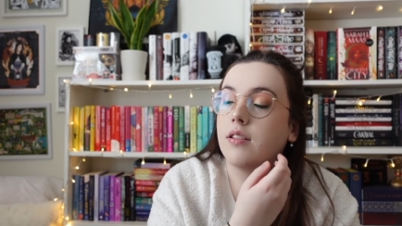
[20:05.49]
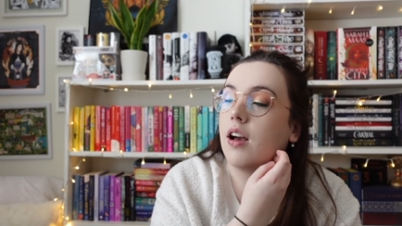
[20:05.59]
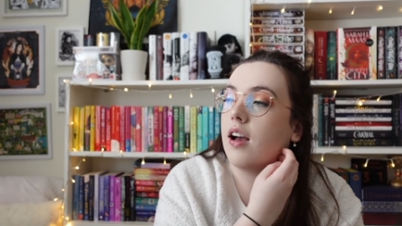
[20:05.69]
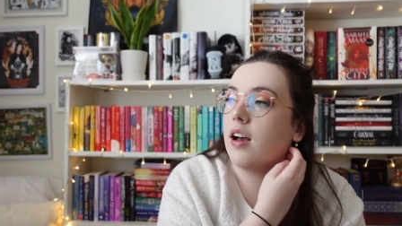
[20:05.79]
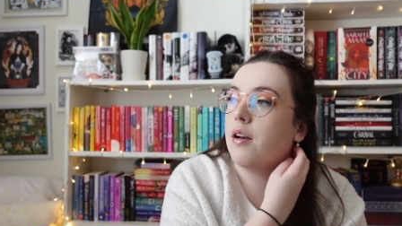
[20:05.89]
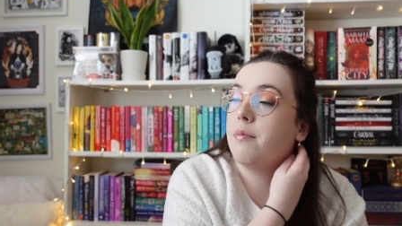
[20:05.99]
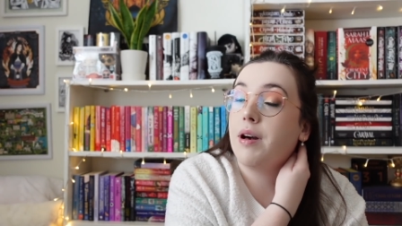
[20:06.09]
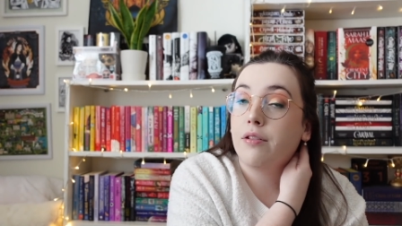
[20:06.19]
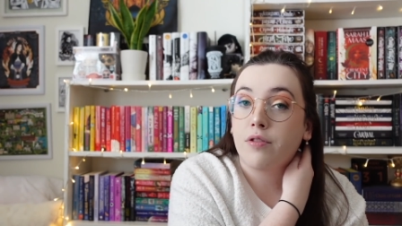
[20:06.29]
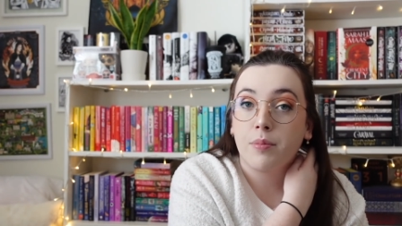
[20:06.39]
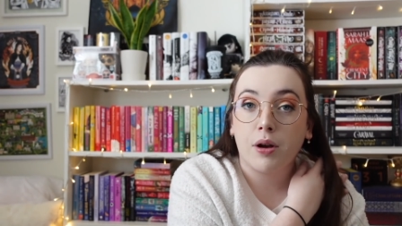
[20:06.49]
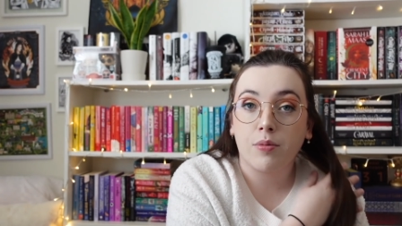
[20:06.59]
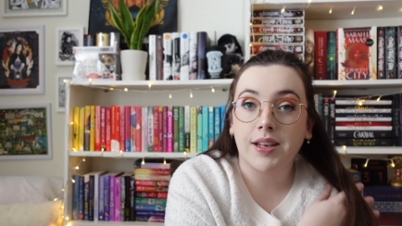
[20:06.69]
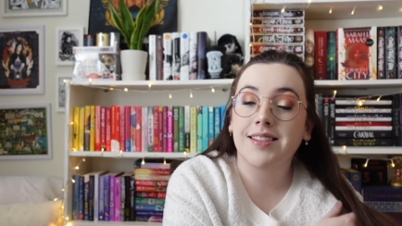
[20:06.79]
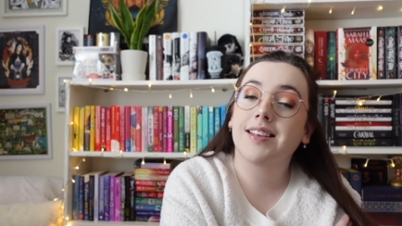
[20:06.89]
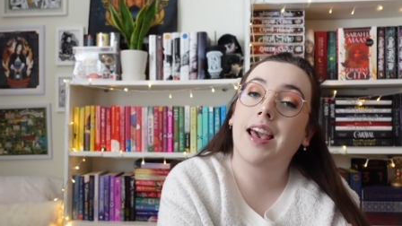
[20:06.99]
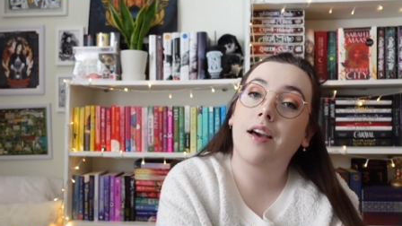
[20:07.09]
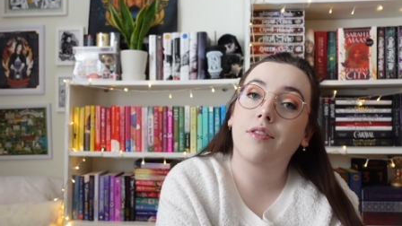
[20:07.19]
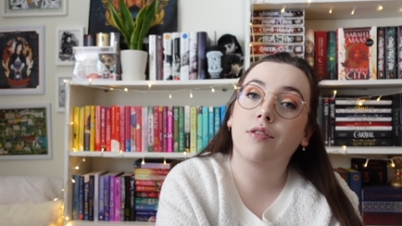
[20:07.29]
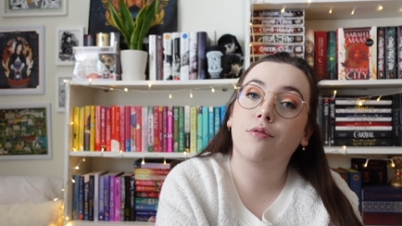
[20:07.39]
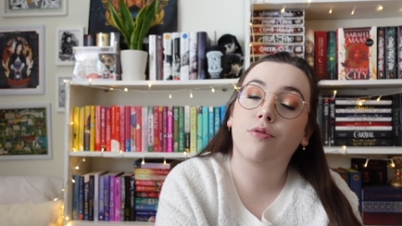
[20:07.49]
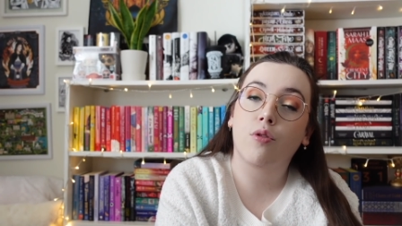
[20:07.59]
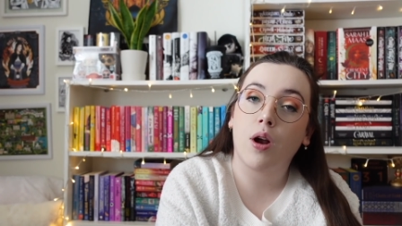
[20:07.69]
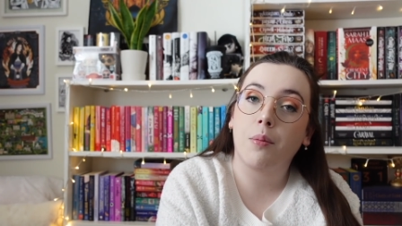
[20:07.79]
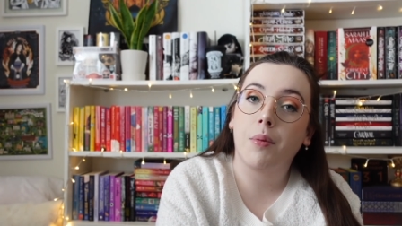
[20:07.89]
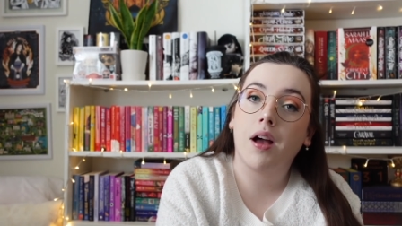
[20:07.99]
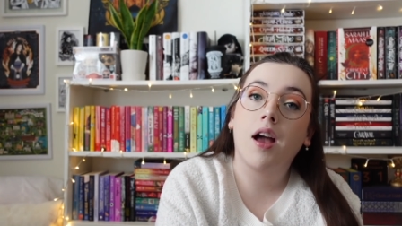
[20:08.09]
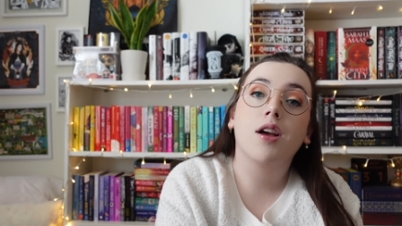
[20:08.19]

Uh, Mel from Mel Reads, Gavin from